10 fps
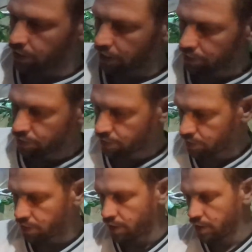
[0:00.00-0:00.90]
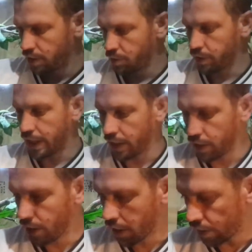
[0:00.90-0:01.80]
now with the
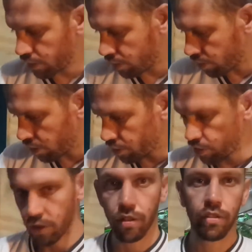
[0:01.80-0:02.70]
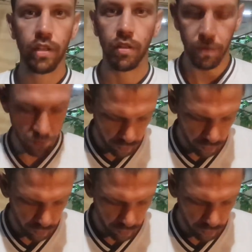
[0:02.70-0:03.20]
LED lights, you know, just so it looks a little bit